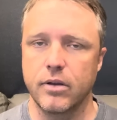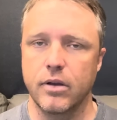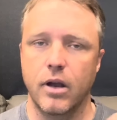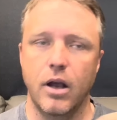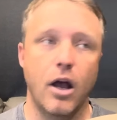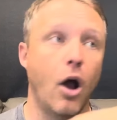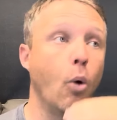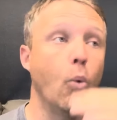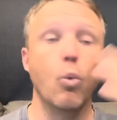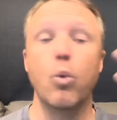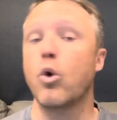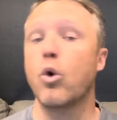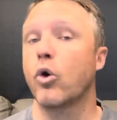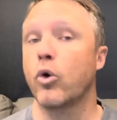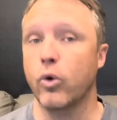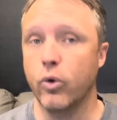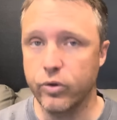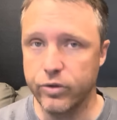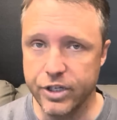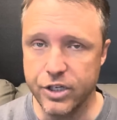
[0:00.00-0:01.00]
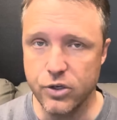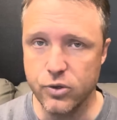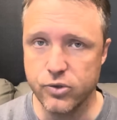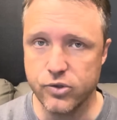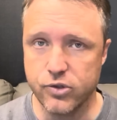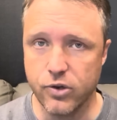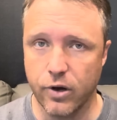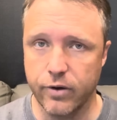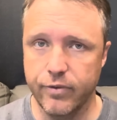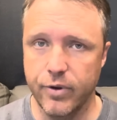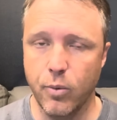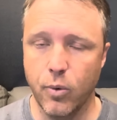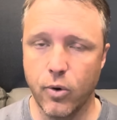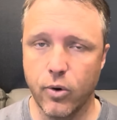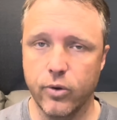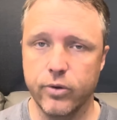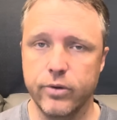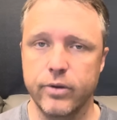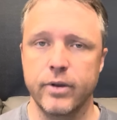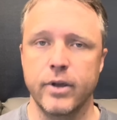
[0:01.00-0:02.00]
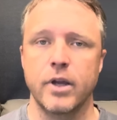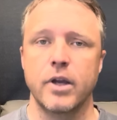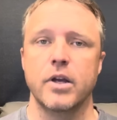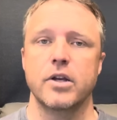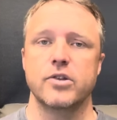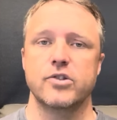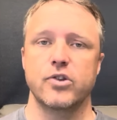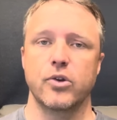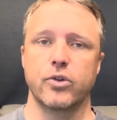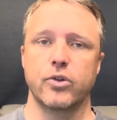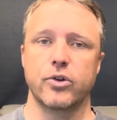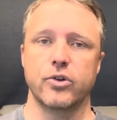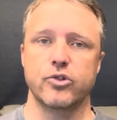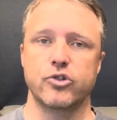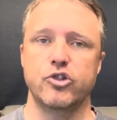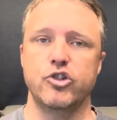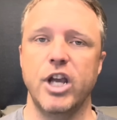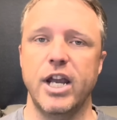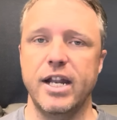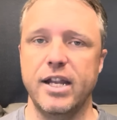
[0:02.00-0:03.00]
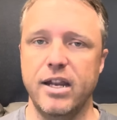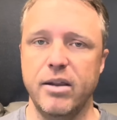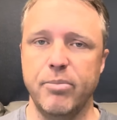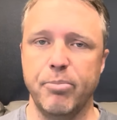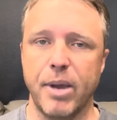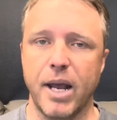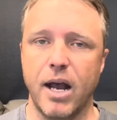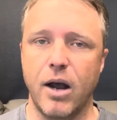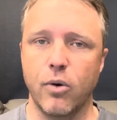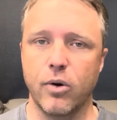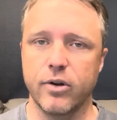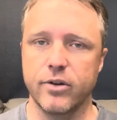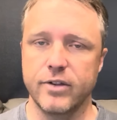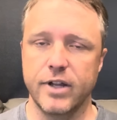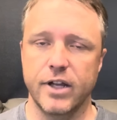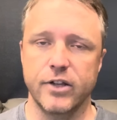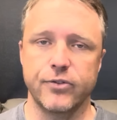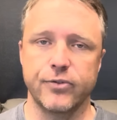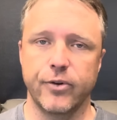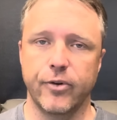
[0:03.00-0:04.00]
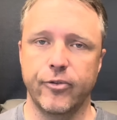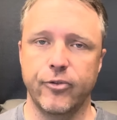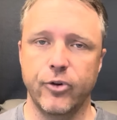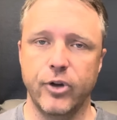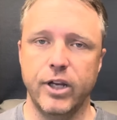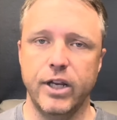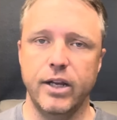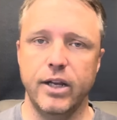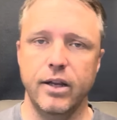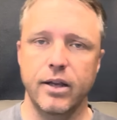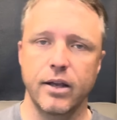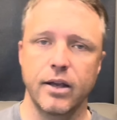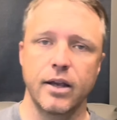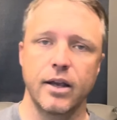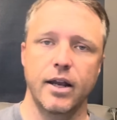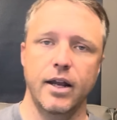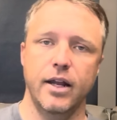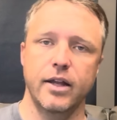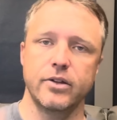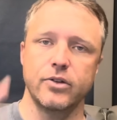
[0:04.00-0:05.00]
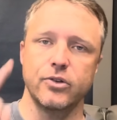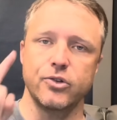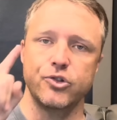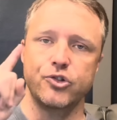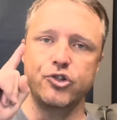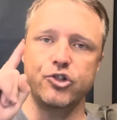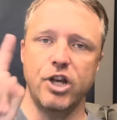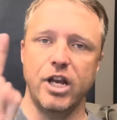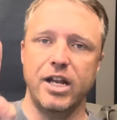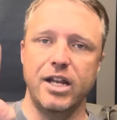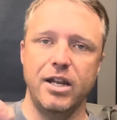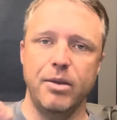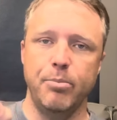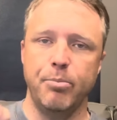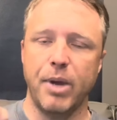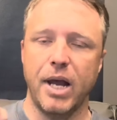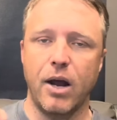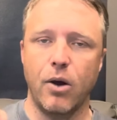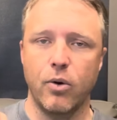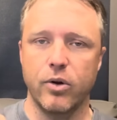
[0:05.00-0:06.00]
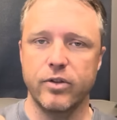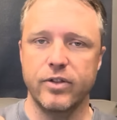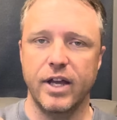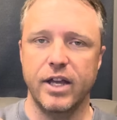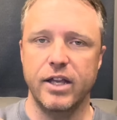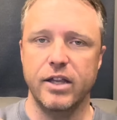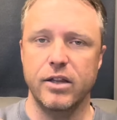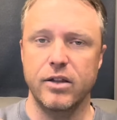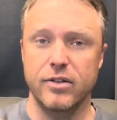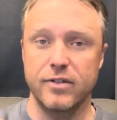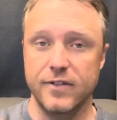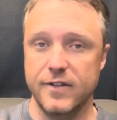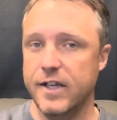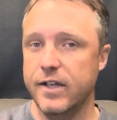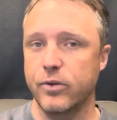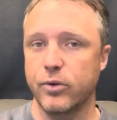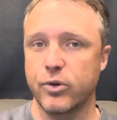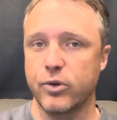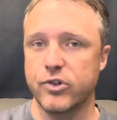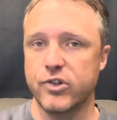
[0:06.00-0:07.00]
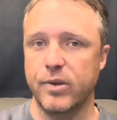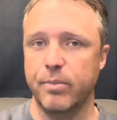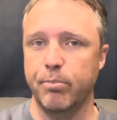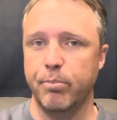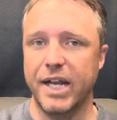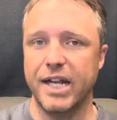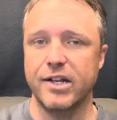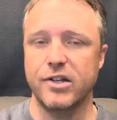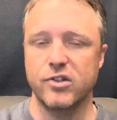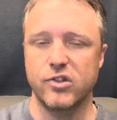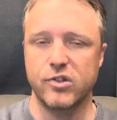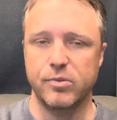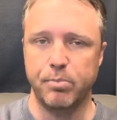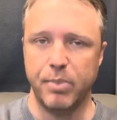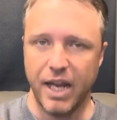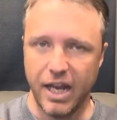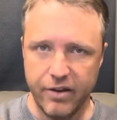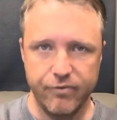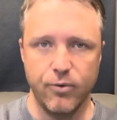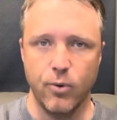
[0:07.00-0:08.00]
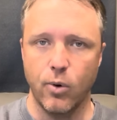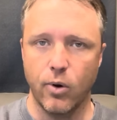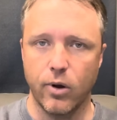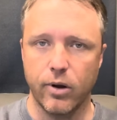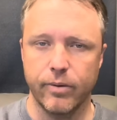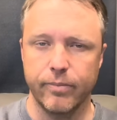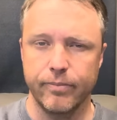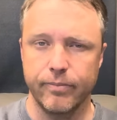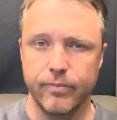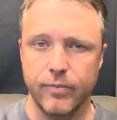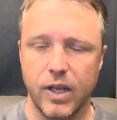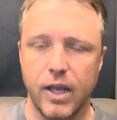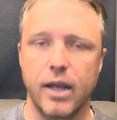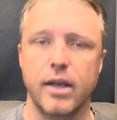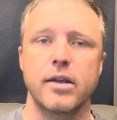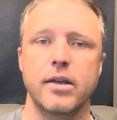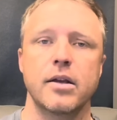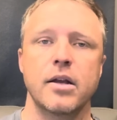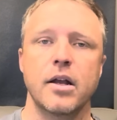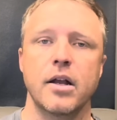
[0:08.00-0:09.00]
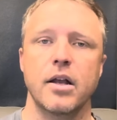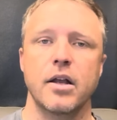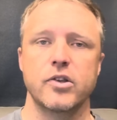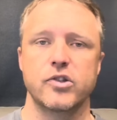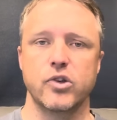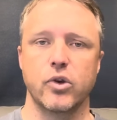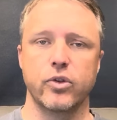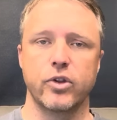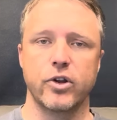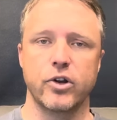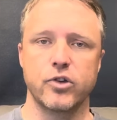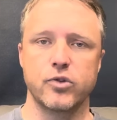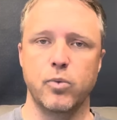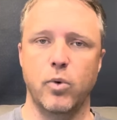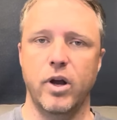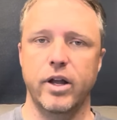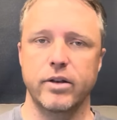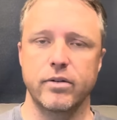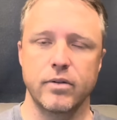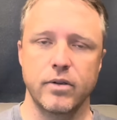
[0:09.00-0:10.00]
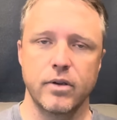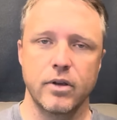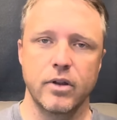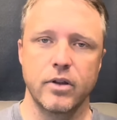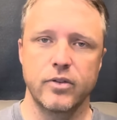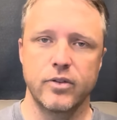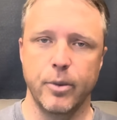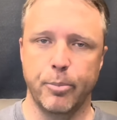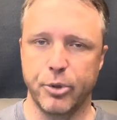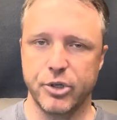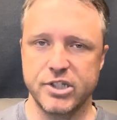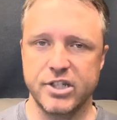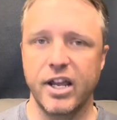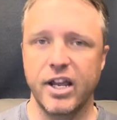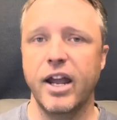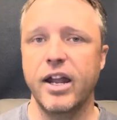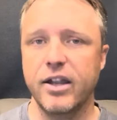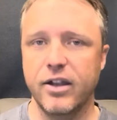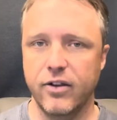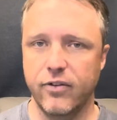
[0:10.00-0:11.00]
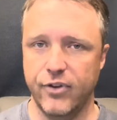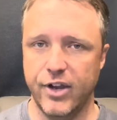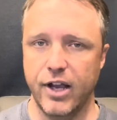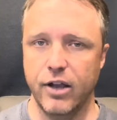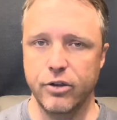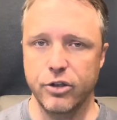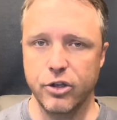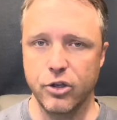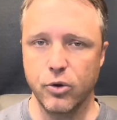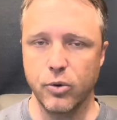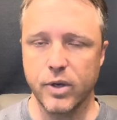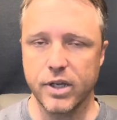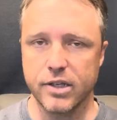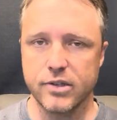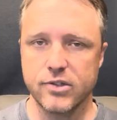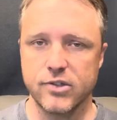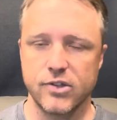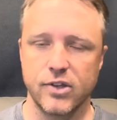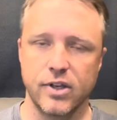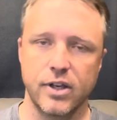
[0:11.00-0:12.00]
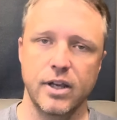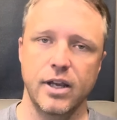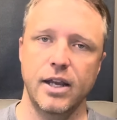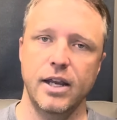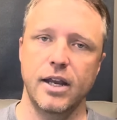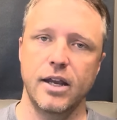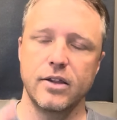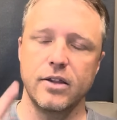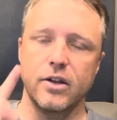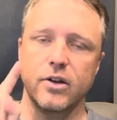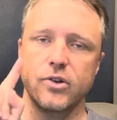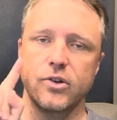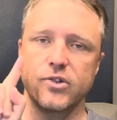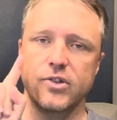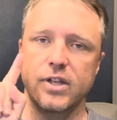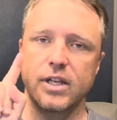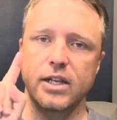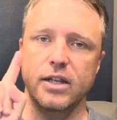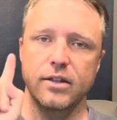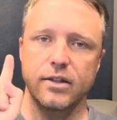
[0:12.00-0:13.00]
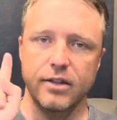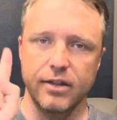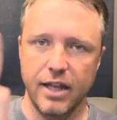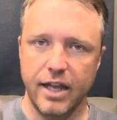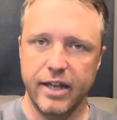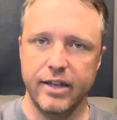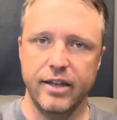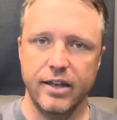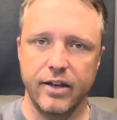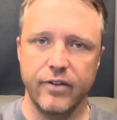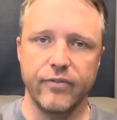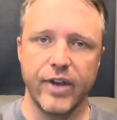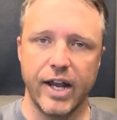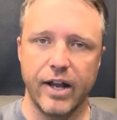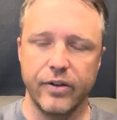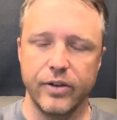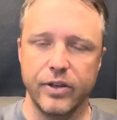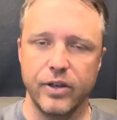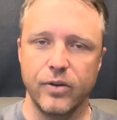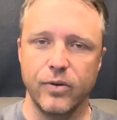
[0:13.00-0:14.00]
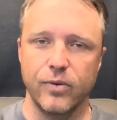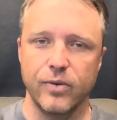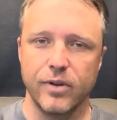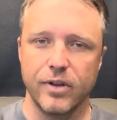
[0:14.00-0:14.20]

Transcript: uh, world, the used RV world. So there's JD Power that's for free, and there's JD Power that dealers and banks pay for, okay? So there's what the pretend value is, and there's the lending value.